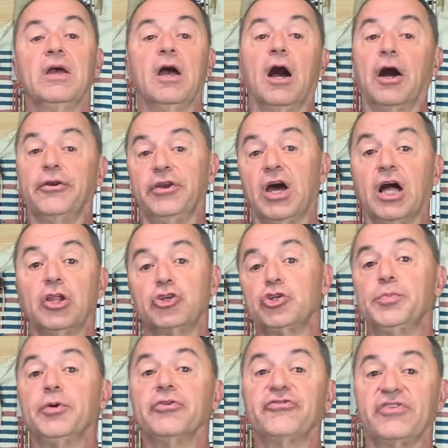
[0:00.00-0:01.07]
Our
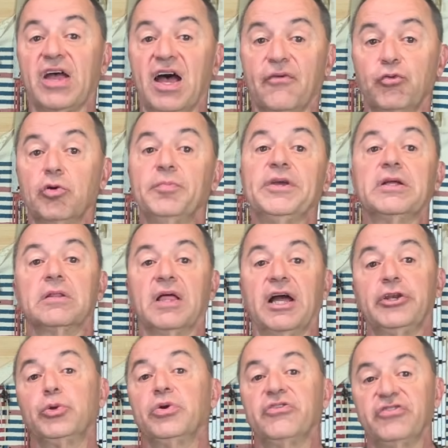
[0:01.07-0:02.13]
knowledgeable staff will be glad
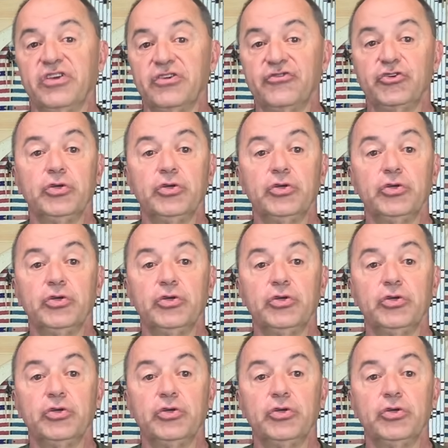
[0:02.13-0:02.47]
to assist